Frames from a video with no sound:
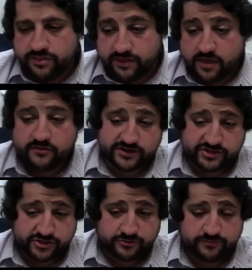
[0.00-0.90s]
the other
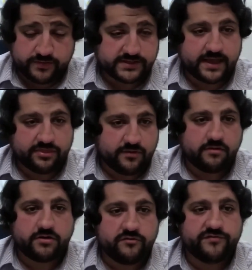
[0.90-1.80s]
issue is that
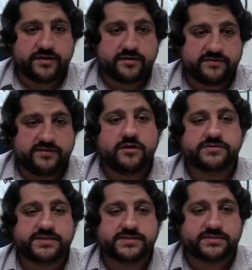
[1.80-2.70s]
throughout COVID,
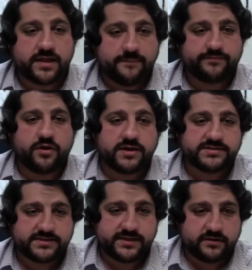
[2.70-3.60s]
DOT stopped
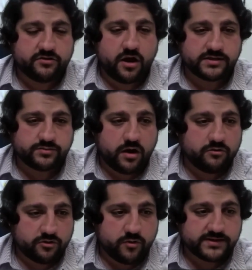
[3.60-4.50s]
processing crosswalk
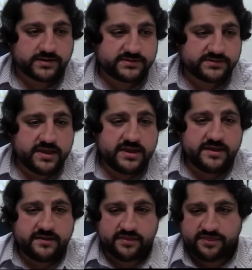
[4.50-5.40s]
requests.
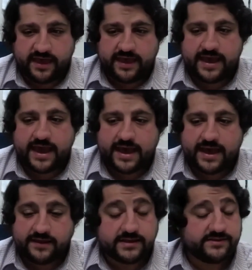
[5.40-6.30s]
They
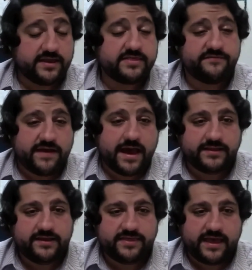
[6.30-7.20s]
had, in the
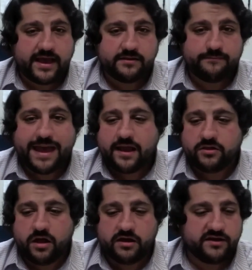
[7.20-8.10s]
valley, they had a
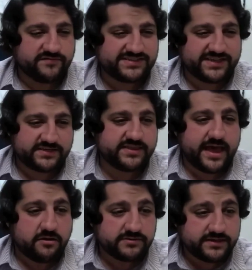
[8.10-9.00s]
backlog of
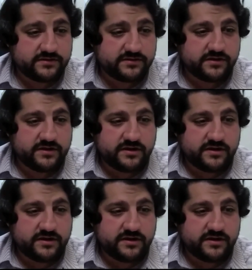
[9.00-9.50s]
6,000.